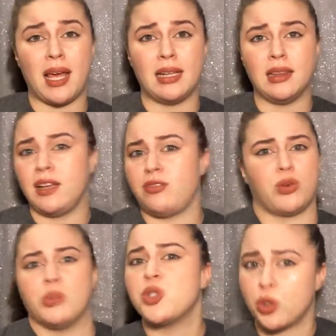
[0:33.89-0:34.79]
and leave the
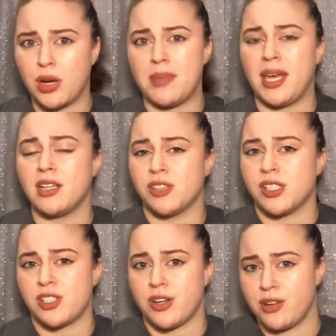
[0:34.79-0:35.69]
room screaming during
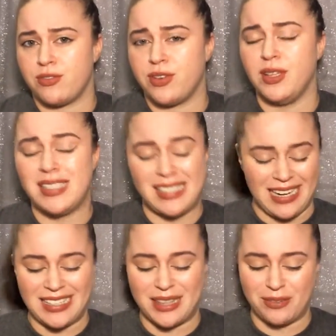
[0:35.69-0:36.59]
certain
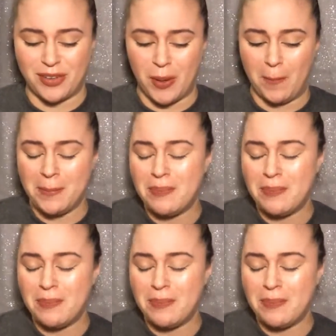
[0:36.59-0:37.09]
scenes of the film.